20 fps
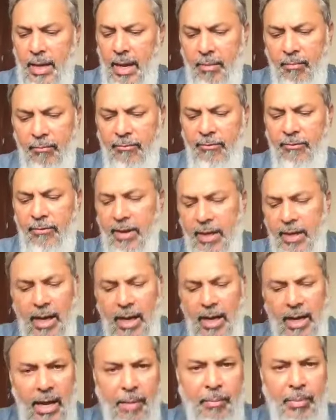I'm very
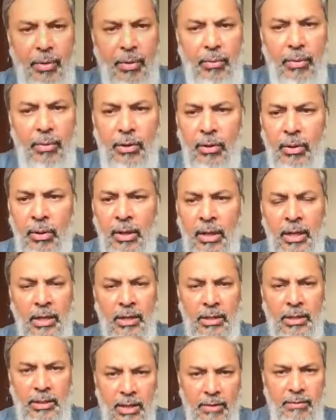unhappy with your
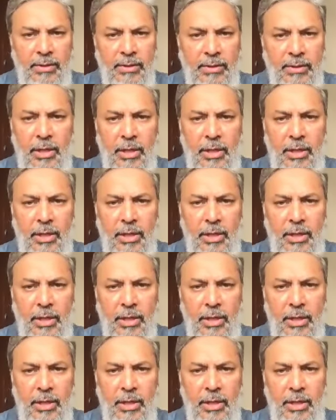service